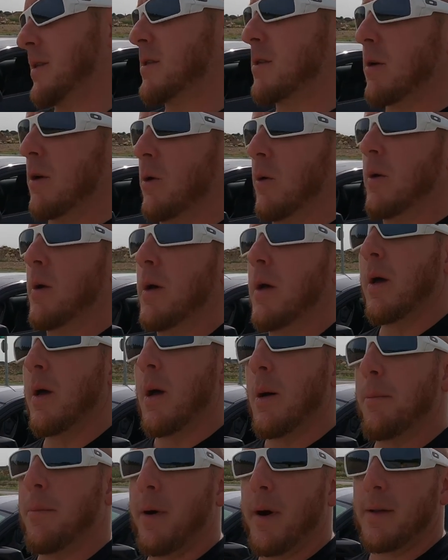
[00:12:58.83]
So,
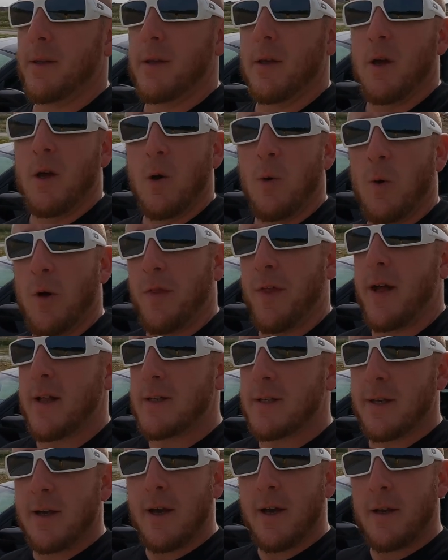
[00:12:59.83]
but with that
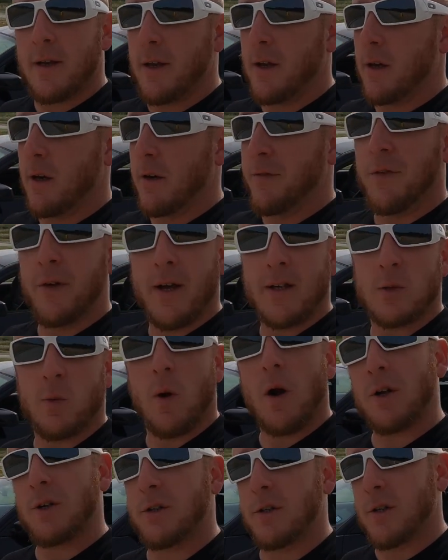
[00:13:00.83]
said, if you guys are
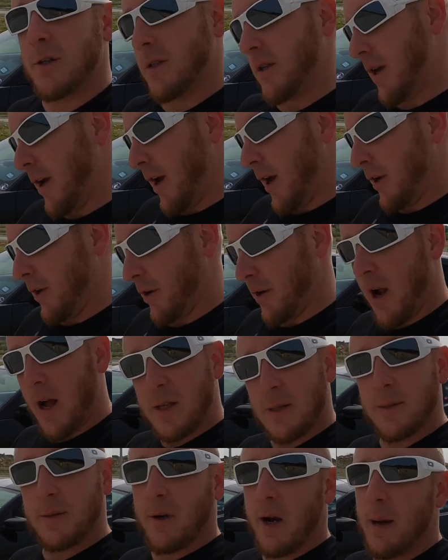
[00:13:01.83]
watching this and you're not
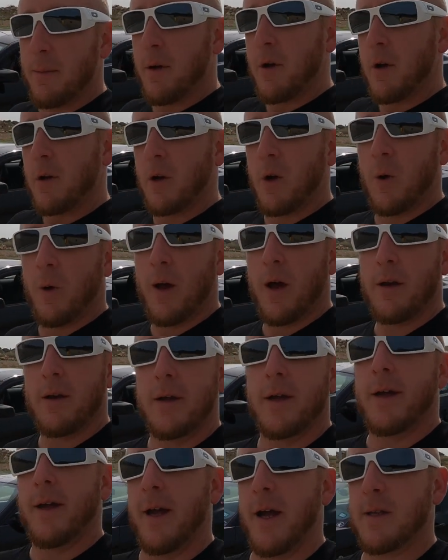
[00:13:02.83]
subscribed, go ahead,
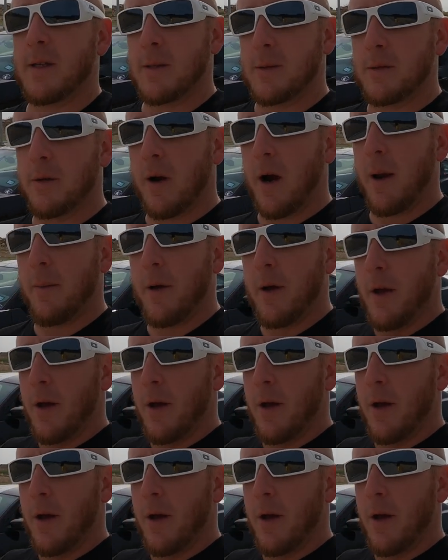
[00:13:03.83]
hit subscribe,